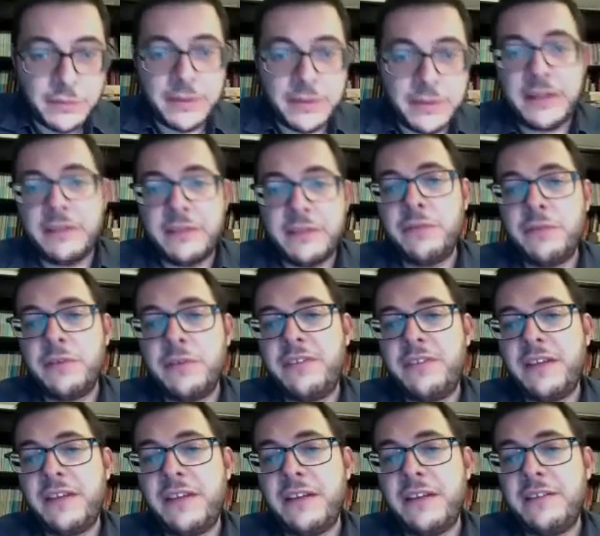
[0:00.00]
It
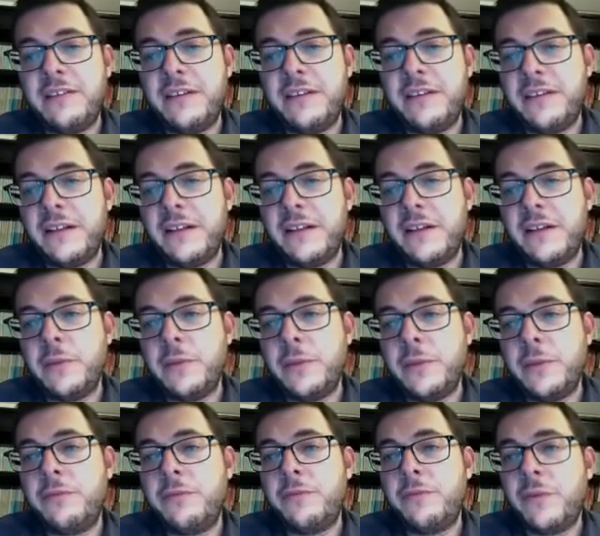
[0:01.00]
changes a little
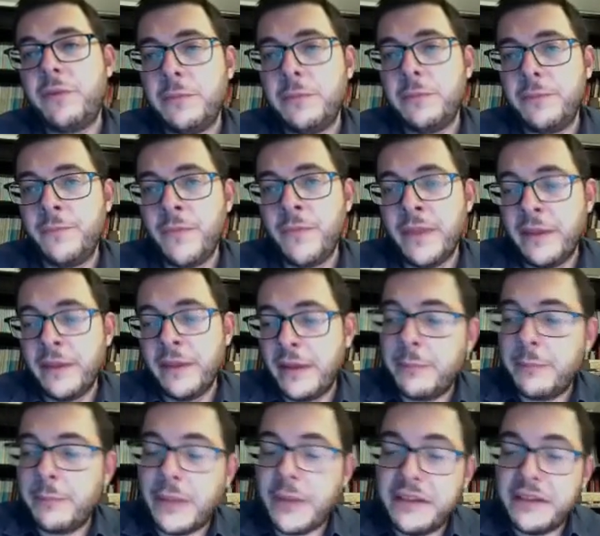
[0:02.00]
bit from a
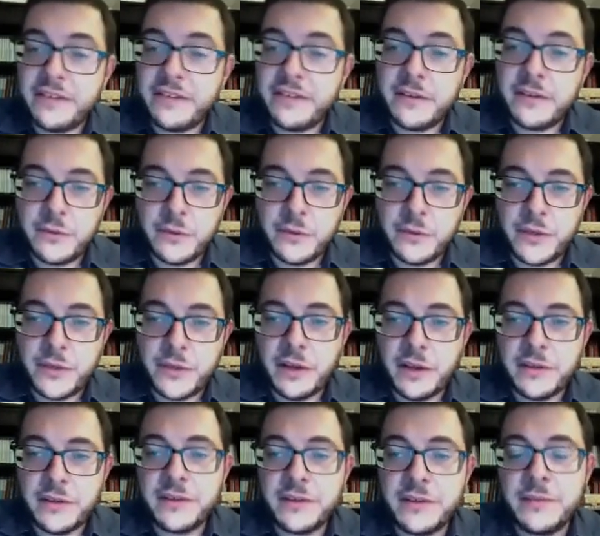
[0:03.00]
patient to the
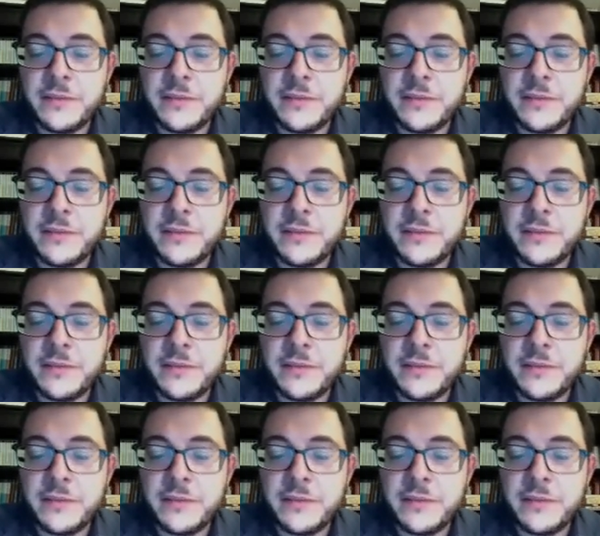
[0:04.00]
other.